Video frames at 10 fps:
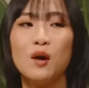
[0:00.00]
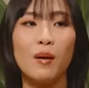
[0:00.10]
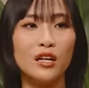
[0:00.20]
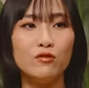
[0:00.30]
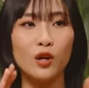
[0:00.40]

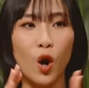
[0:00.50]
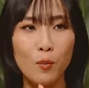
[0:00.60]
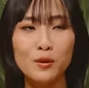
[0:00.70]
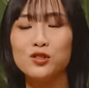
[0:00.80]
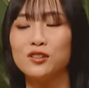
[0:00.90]
But if the
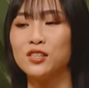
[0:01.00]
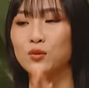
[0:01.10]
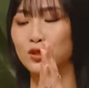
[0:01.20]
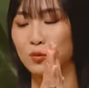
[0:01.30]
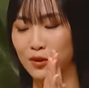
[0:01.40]
opportunity
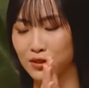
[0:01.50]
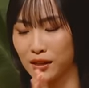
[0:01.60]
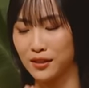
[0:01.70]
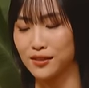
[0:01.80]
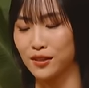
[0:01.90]
were to
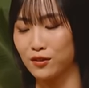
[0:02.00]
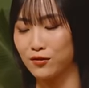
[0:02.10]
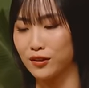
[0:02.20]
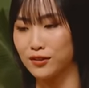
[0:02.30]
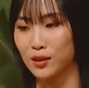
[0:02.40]
present itself
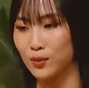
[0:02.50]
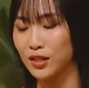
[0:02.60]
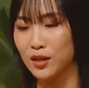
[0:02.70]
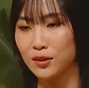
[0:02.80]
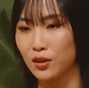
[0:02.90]
and someone
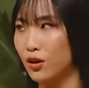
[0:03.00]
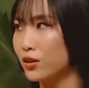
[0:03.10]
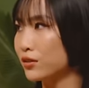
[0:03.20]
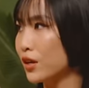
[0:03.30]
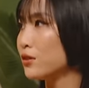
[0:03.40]
came
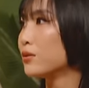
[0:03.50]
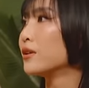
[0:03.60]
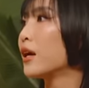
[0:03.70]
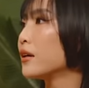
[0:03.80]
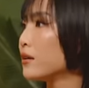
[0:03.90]
along that you were like,